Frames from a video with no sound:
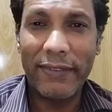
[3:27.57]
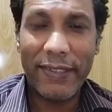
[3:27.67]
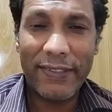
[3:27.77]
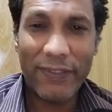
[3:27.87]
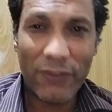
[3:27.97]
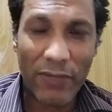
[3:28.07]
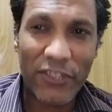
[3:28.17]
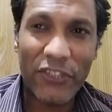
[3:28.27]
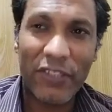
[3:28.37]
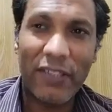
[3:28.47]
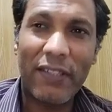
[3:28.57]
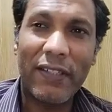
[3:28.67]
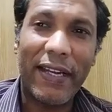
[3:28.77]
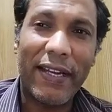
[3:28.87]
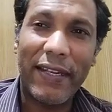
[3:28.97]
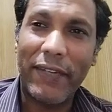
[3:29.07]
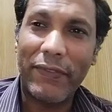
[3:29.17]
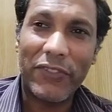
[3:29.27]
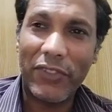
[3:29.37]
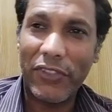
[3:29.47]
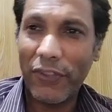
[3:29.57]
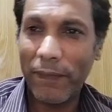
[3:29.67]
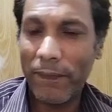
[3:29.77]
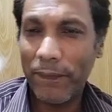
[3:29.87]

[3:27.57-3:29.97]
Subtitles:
destruction and devastation.